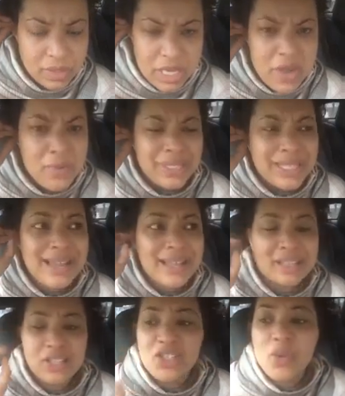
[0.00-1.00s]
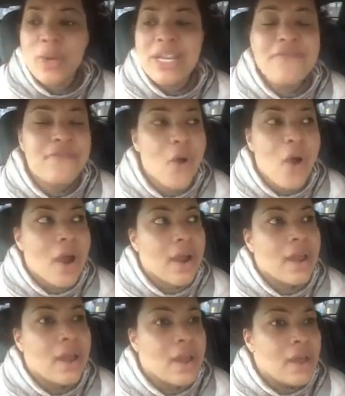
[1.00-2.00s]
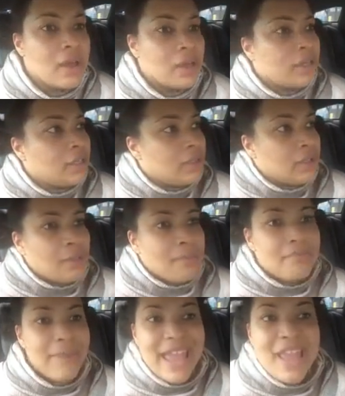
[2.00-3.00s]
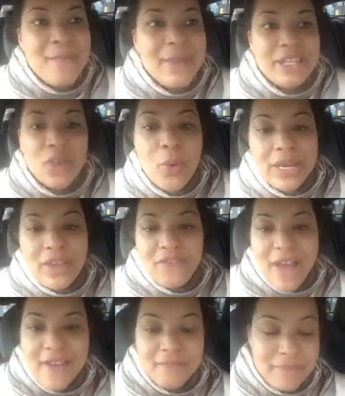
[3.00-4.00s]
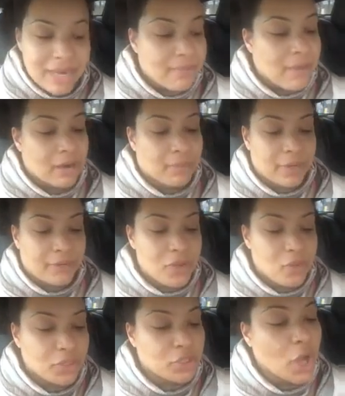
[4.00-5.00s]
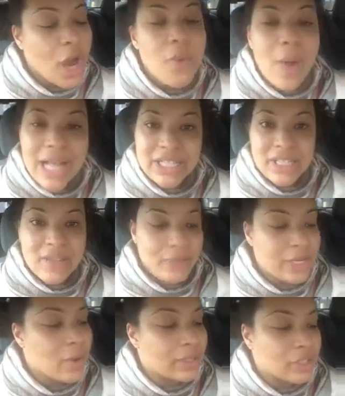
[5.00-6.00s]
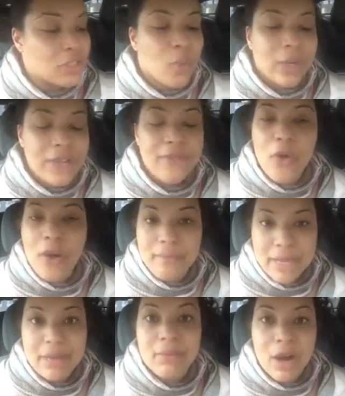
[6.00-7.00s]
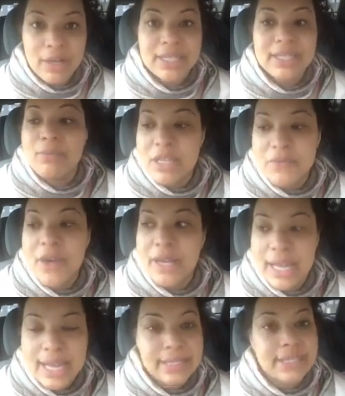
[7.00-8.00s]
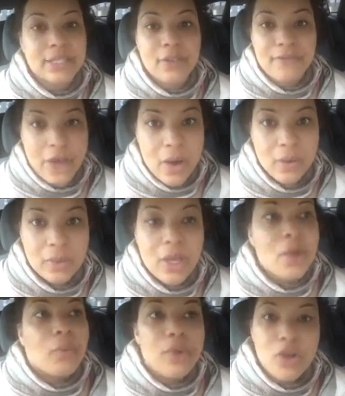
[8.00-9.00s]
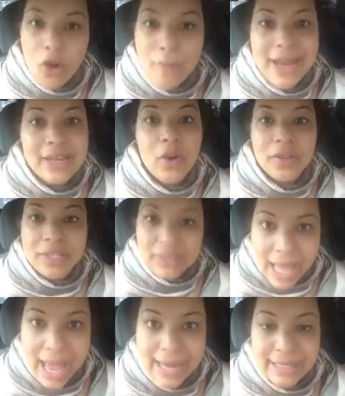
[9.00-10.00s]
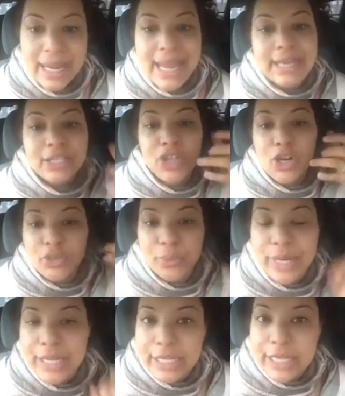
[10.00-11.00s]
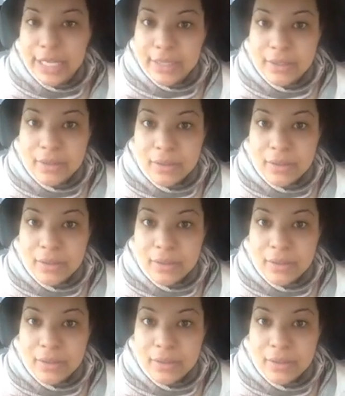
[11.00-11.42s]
It was like at the 24, maybe 25-minute mark. But if you start watching the video at the 24-minute mark, this motherfucker answers the phone with nobody on the line and it starts ringing again.